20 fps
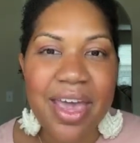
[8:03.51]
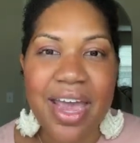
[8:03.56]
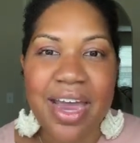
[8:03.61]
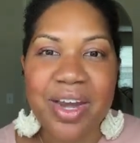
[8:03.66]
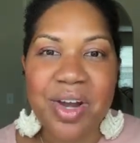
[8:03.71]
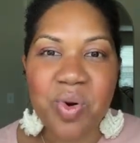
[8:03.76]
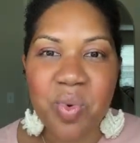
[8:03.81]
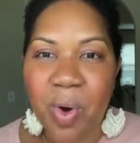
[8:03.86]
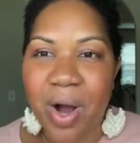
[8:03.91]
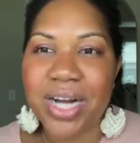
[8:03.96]

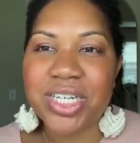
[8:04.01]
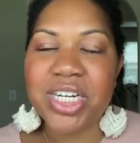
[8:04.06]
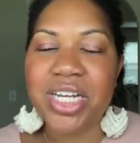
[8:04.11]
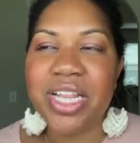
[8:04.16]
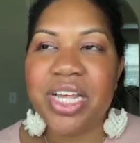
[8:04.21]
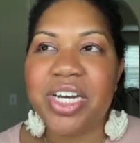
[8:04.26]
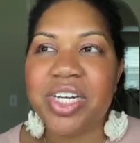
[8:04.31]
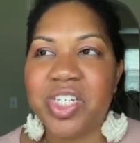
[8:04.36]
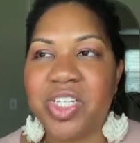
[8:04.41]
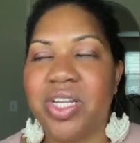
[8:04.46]
and you're watching
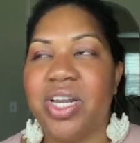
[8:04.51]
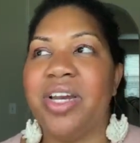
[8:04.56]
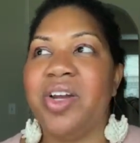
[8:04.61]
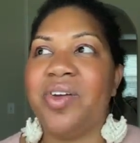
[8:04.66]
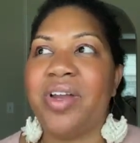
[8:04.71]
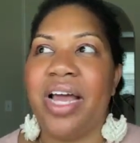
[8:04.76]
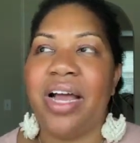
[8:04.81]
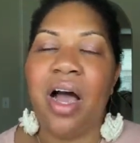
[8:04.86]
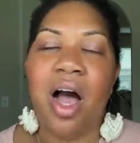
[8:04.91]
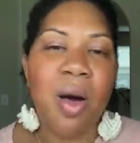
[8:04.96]
this and
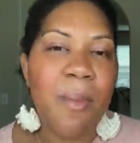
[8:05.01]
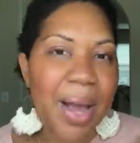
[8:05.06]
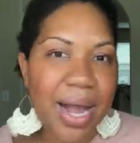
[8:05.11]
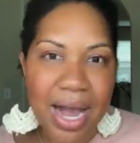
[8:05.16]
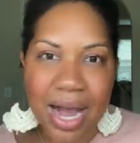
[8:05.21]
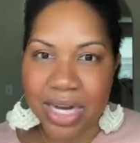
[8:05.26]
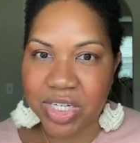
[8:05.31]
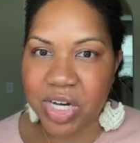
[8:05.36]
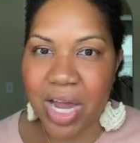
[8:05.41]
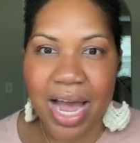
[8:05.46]
you're like, oh my
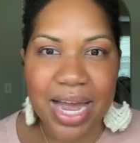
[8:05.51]
gosh,